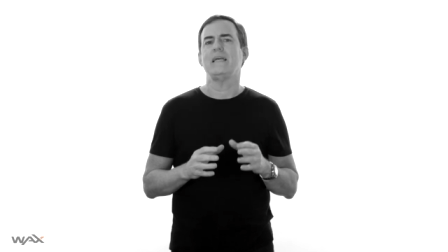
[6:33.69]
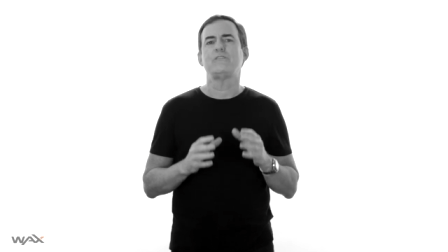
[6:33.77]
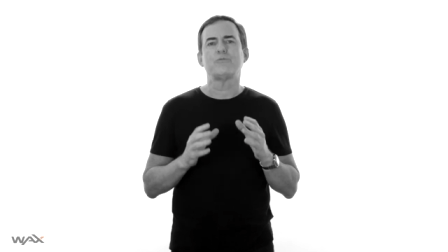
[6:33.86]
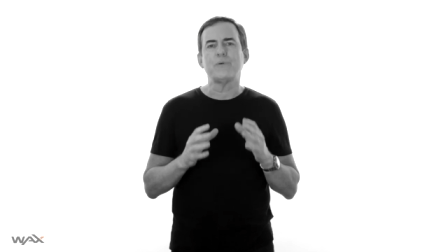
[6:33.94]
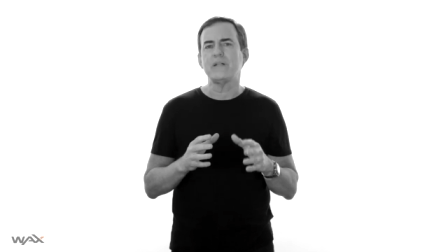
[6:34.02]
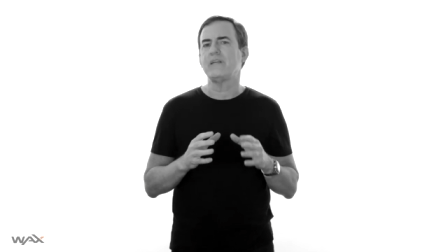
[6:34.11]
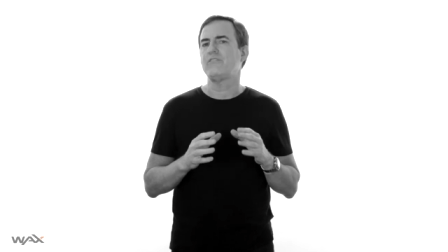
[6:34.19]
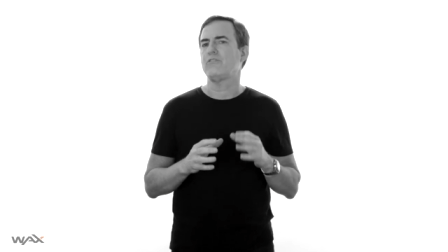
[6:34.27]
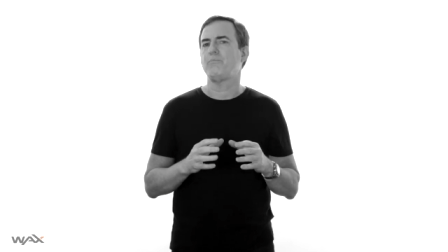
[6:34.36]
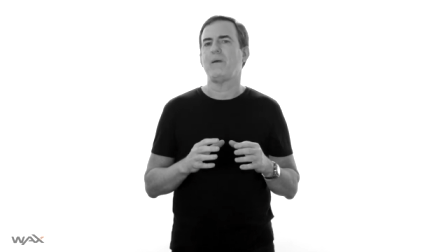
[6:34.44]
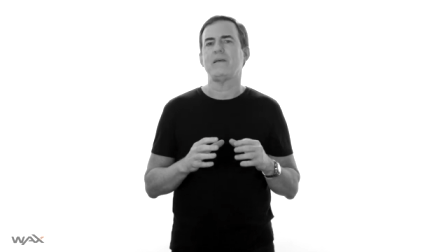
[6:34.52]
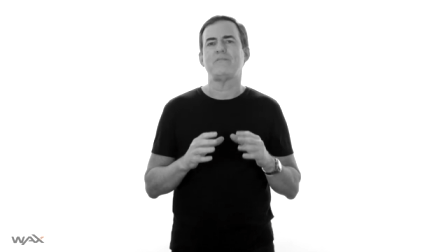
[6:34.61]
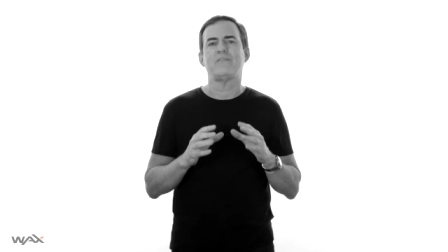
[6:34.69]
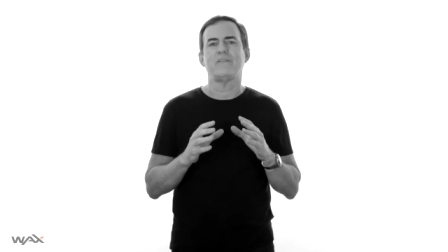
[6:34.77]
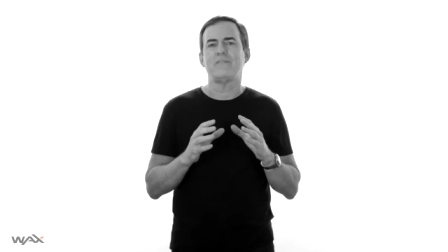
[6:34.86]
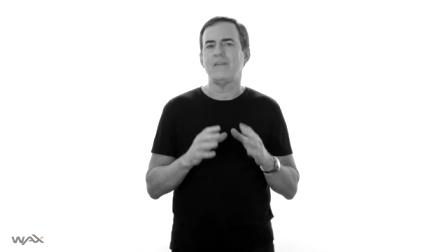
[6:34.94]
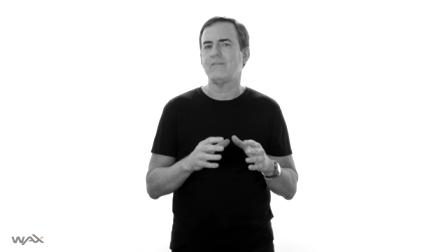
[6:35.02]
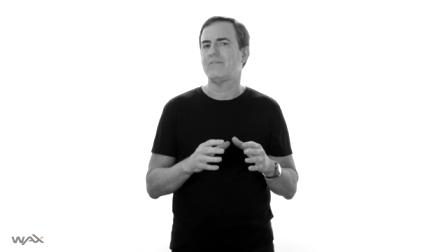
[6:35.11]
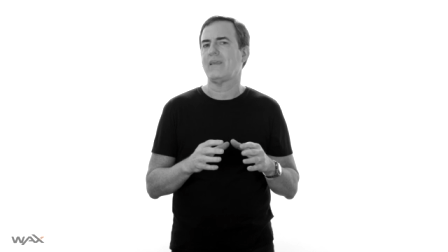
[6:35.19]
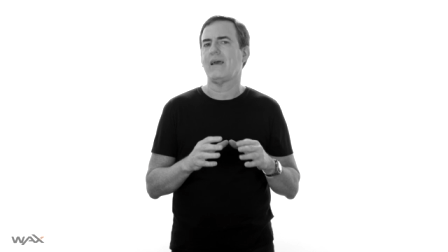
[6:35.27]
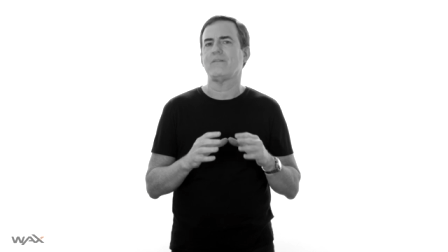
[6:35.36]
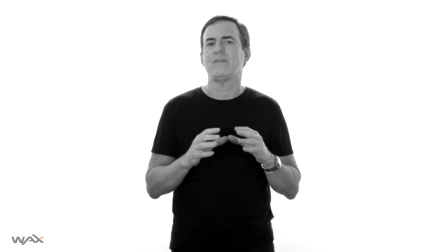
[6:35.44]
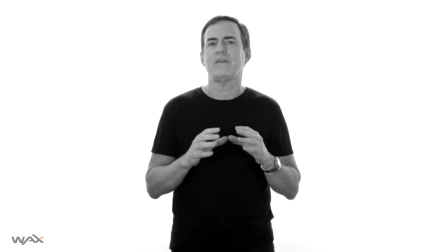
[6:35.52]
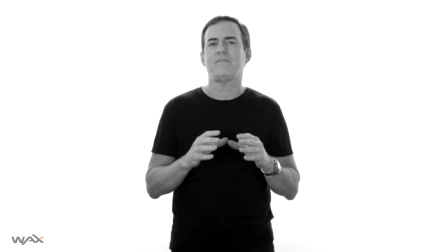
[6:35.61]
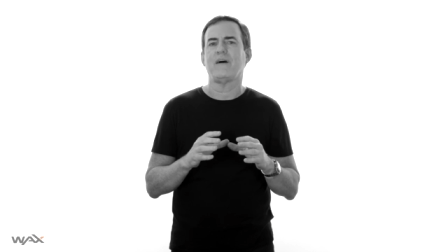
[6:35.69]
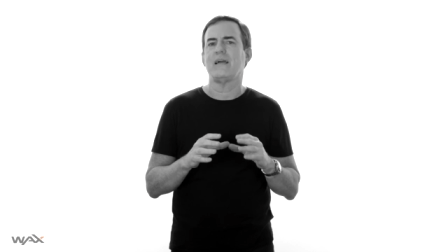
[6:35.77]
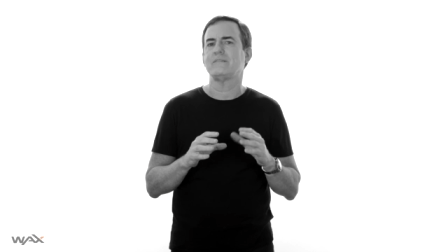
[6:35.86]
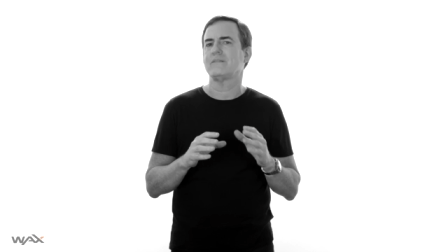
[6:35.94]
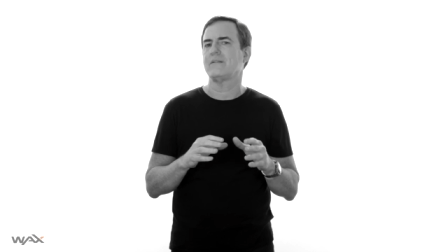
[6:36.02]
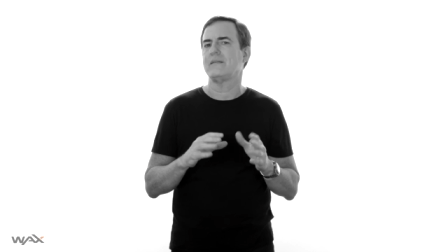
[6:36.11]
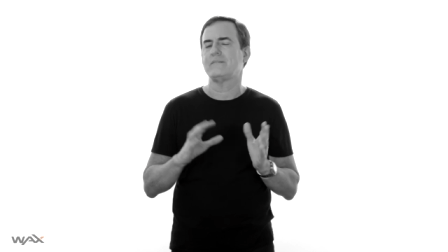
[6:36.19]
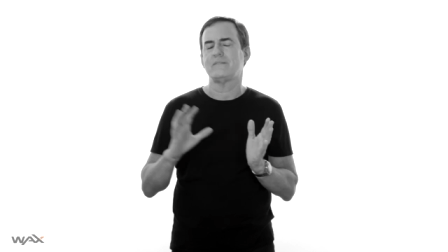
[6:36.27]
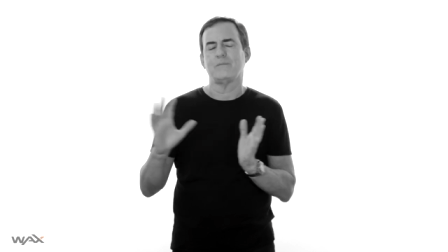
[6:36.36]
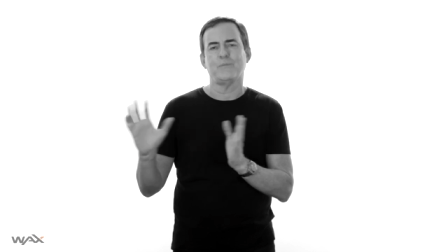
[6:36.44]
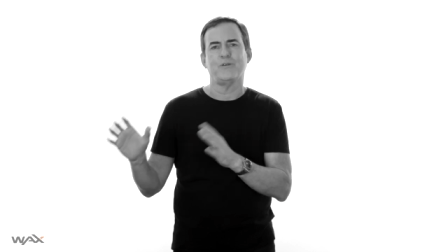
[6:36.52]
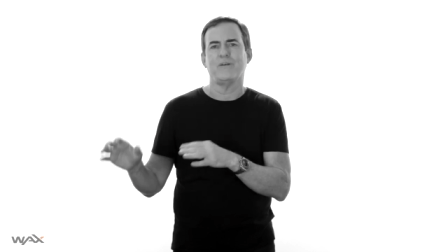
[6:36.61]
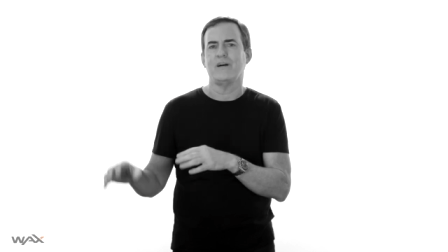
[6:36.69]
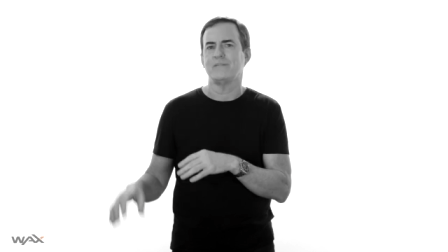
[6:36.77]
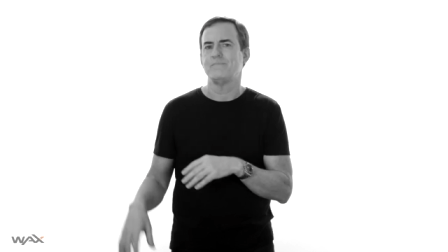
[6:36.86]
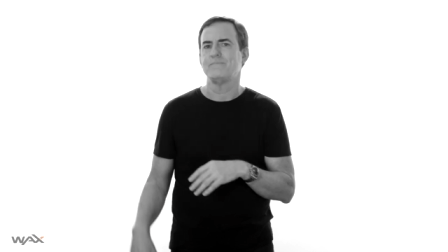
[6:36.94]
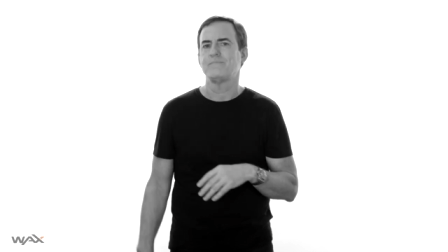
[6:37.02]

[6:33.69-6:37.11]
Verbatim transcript: it's really just best to discount the advisor list and move on.